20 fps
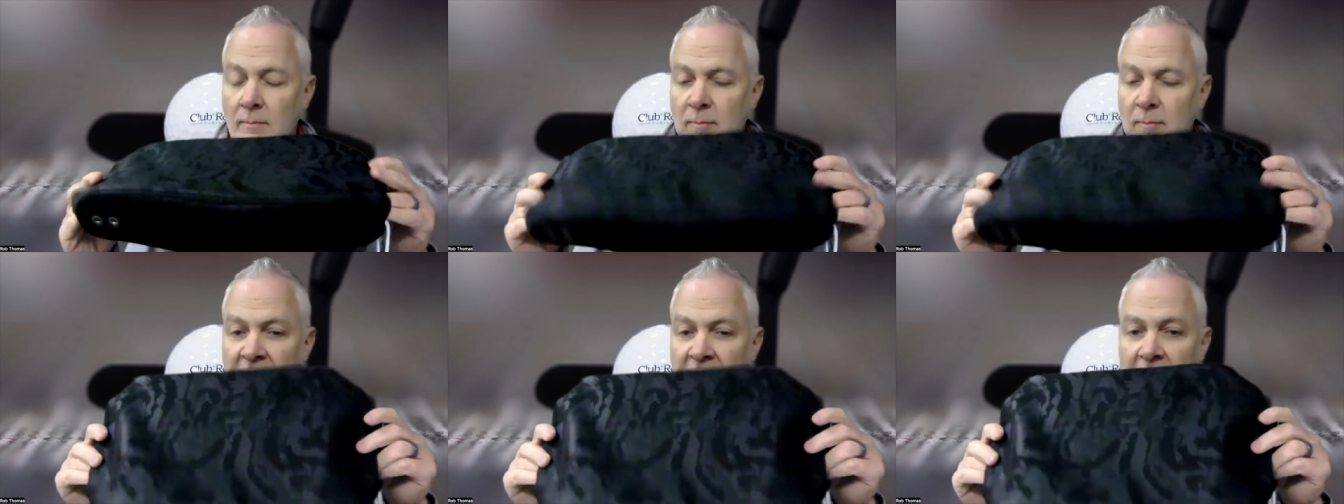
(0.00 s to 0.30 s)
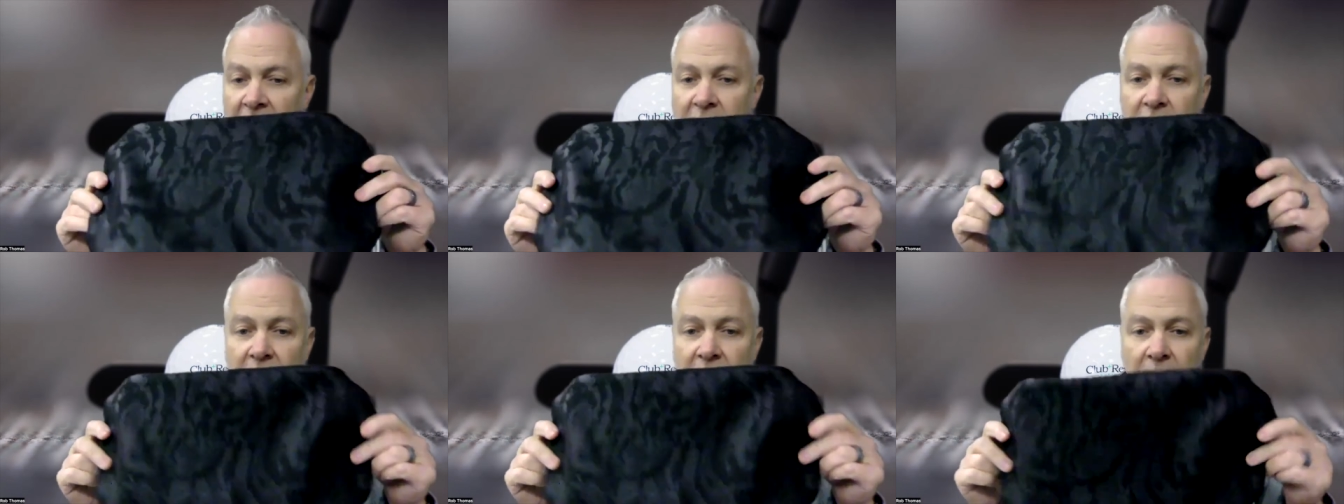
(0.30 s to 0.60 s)

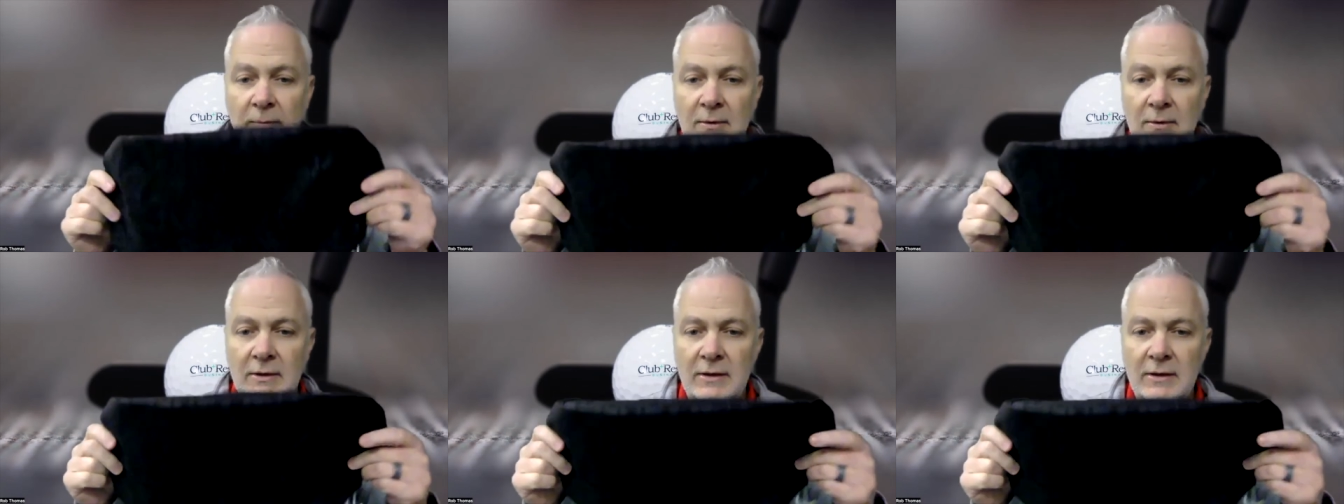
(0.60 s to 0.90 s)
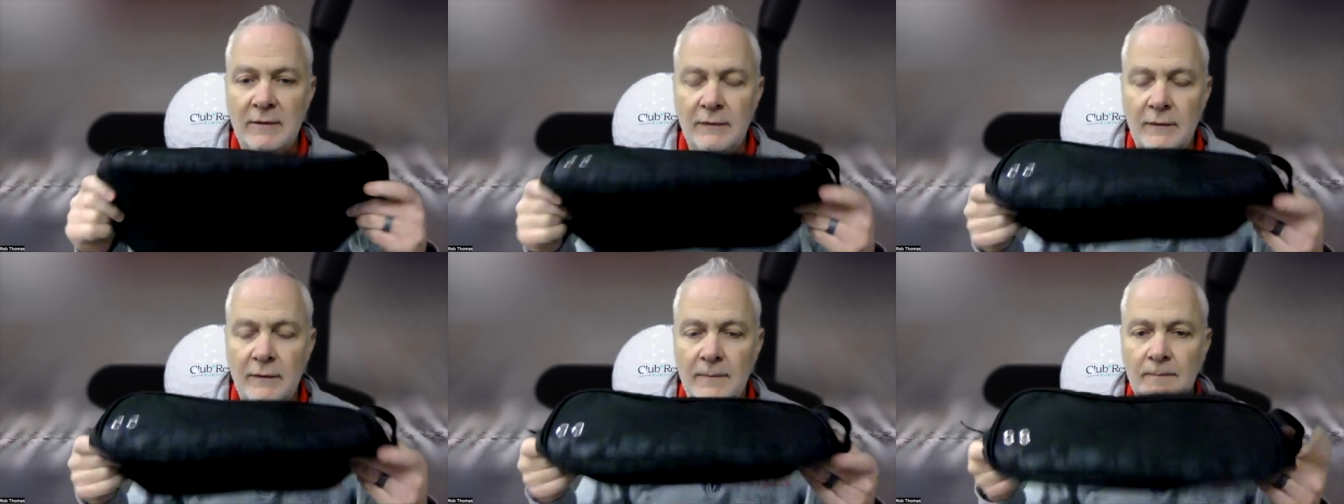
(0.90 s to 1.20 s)
pinks, I
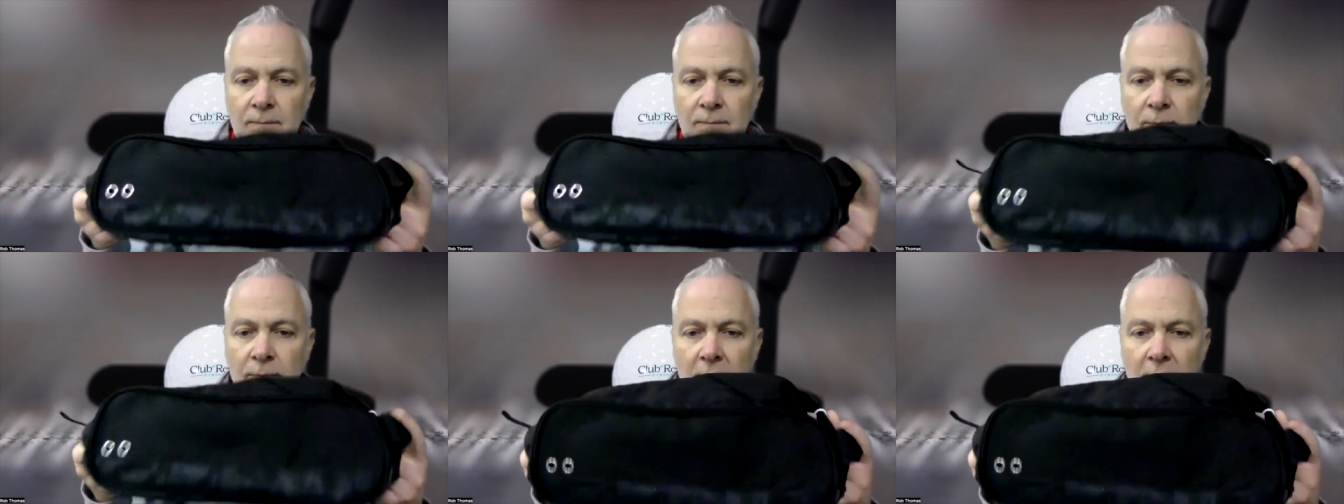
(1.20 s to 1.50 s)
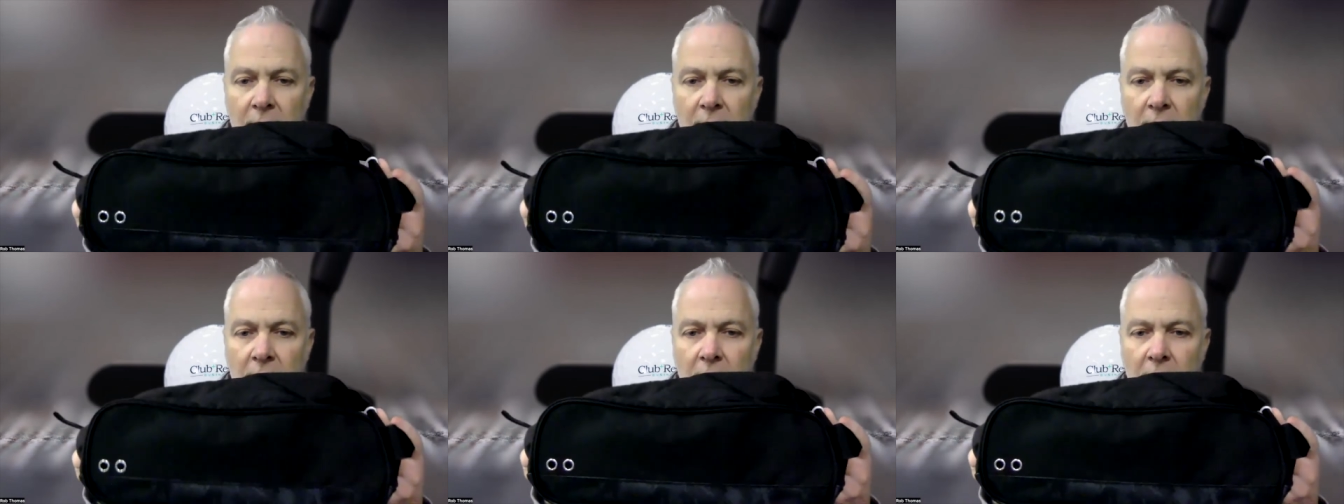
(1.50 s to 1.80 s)
believe
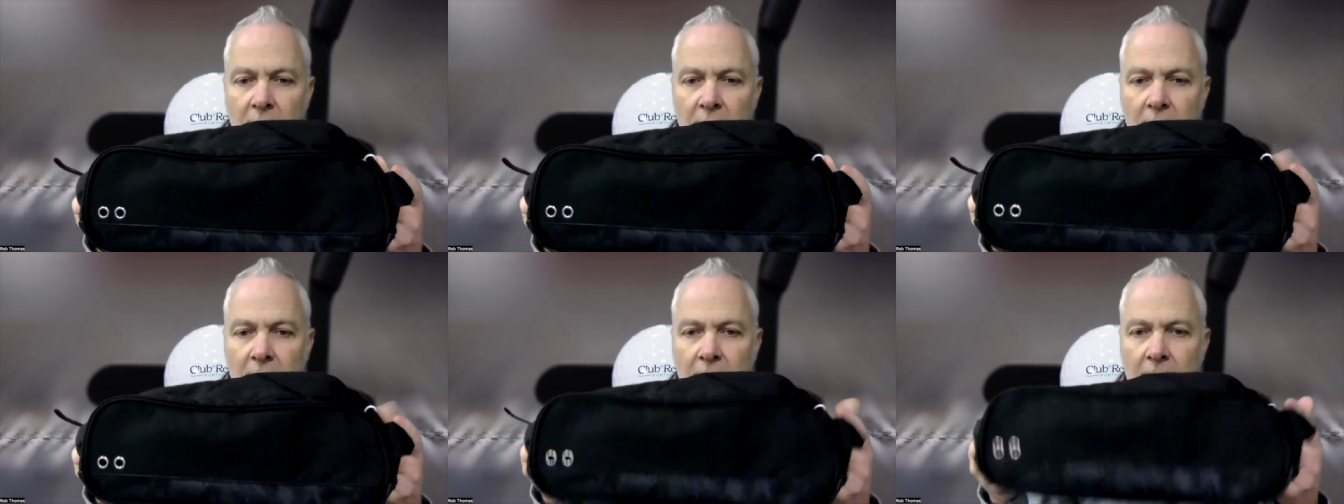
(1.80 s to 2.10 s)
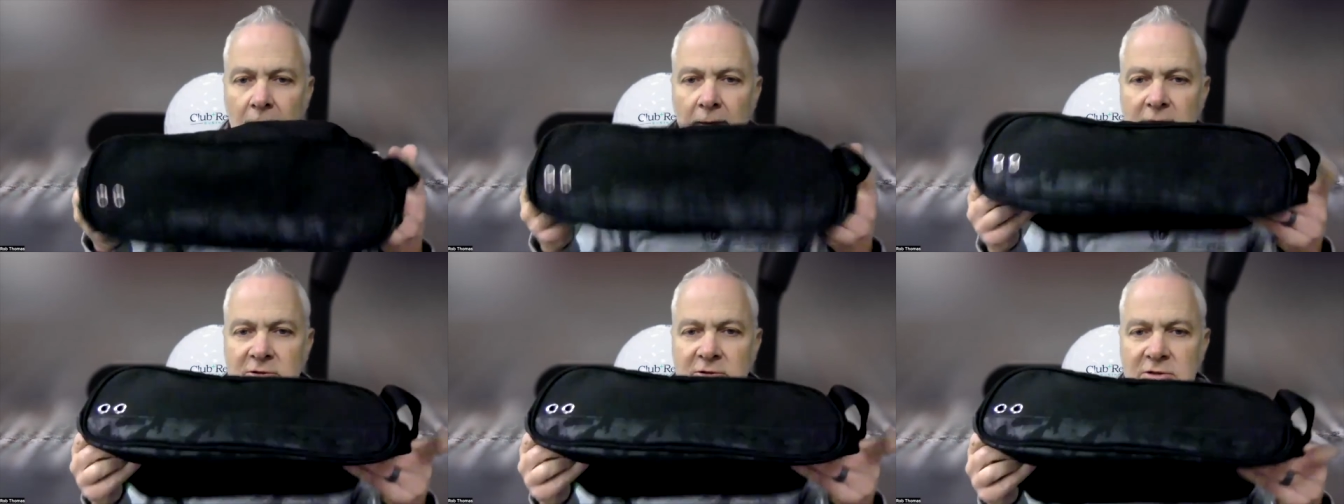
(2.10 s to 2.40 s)

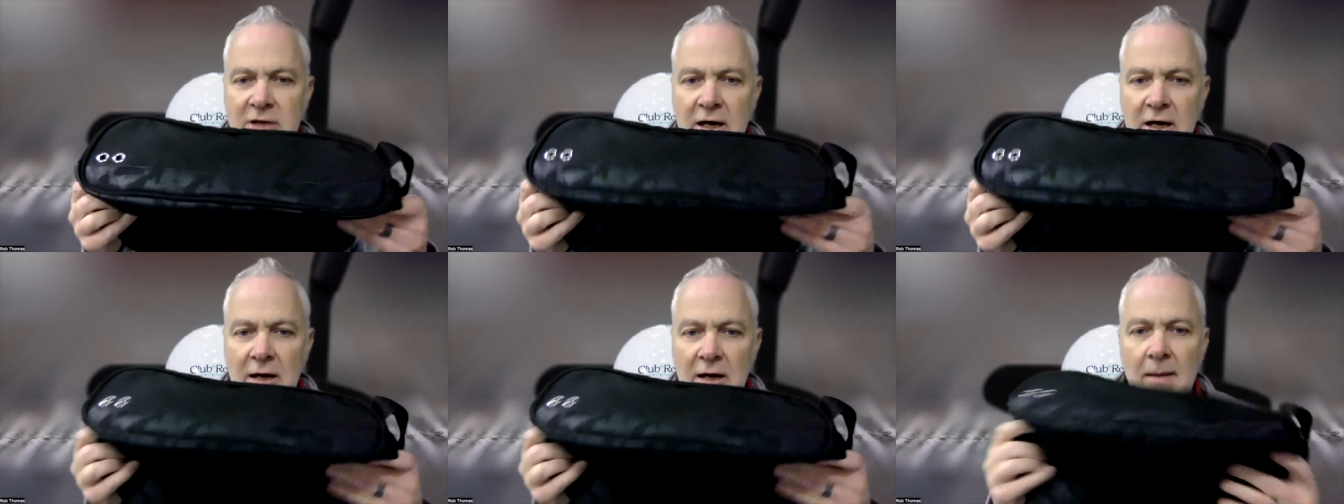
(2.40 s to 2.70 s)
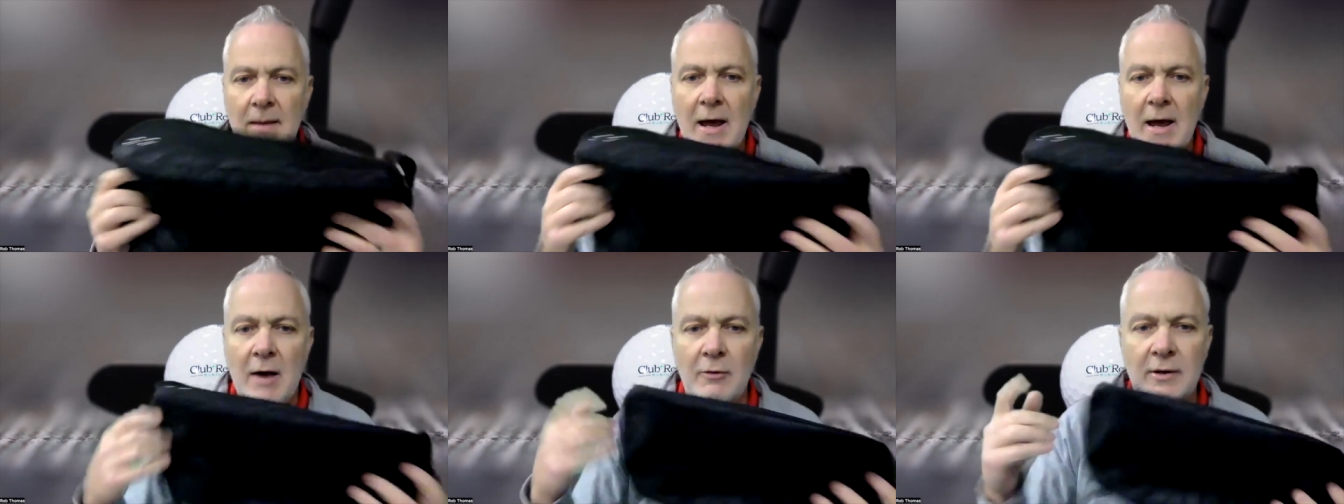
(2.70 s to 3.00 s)
uh, check
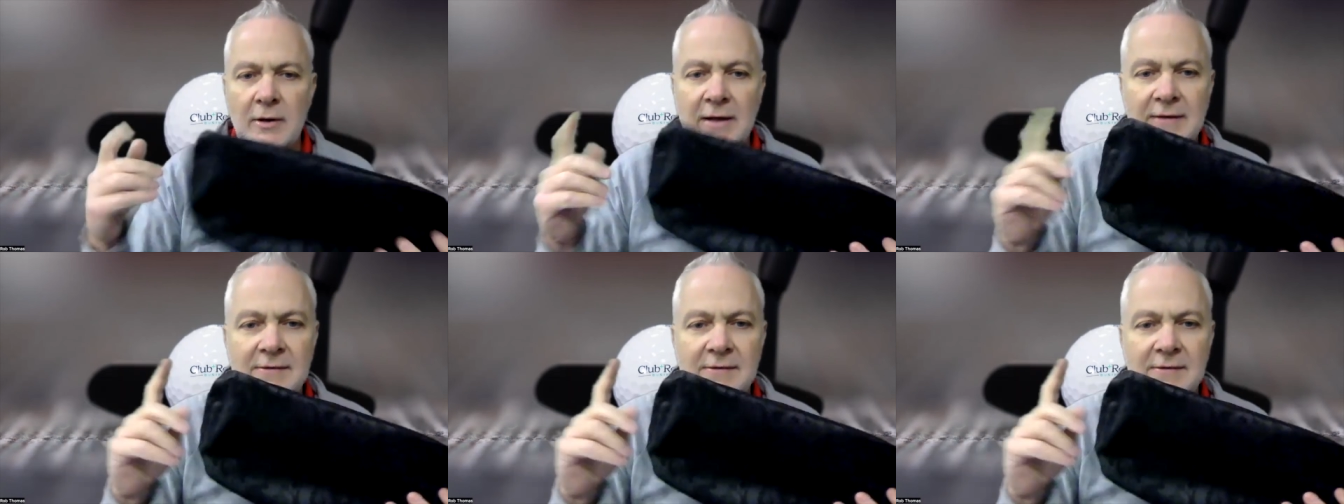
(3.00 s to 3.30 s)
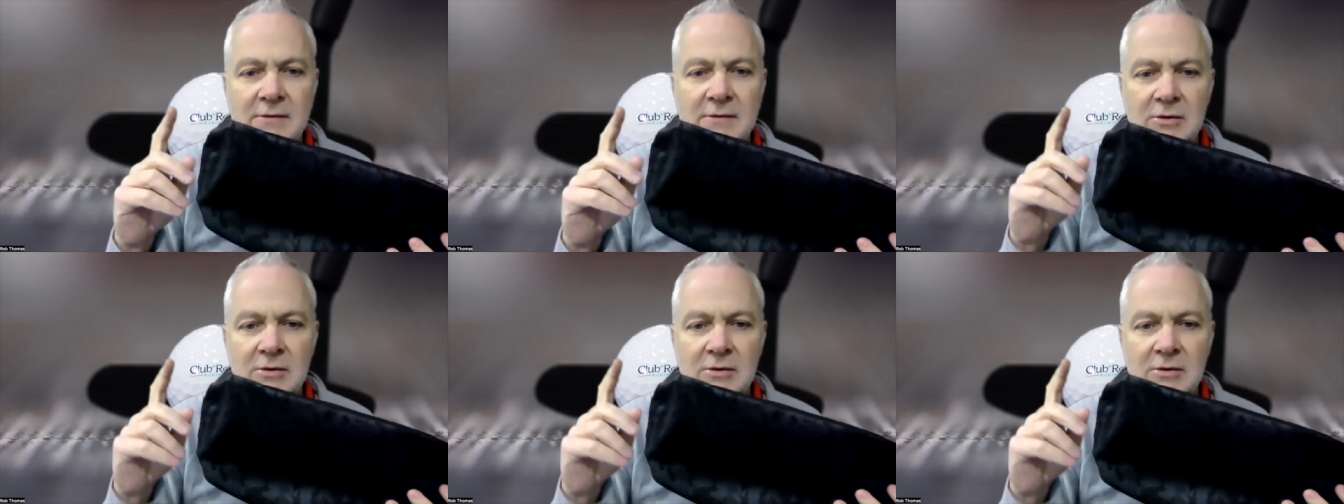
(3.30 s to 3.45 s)
them out at